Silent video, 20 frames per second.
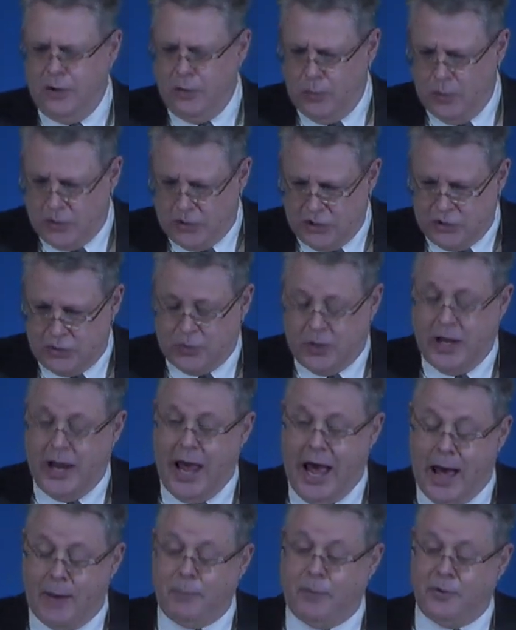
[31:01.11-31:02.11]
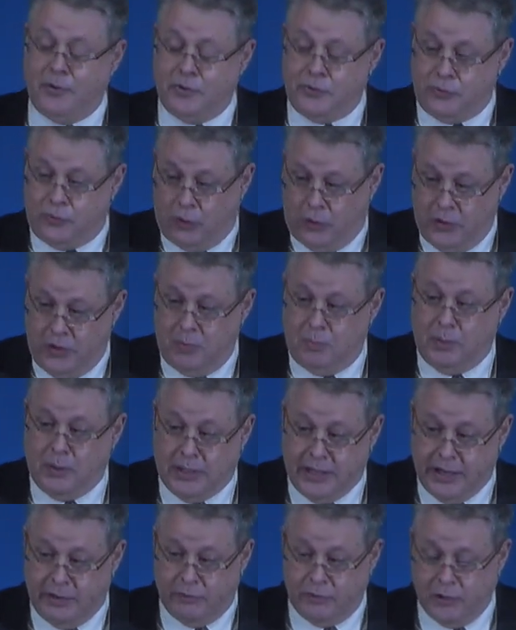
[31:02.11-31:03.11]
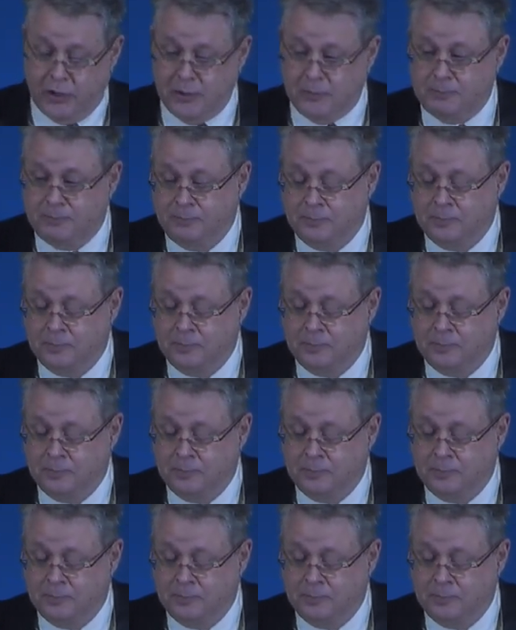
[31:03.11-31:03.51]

which is what happens for the believer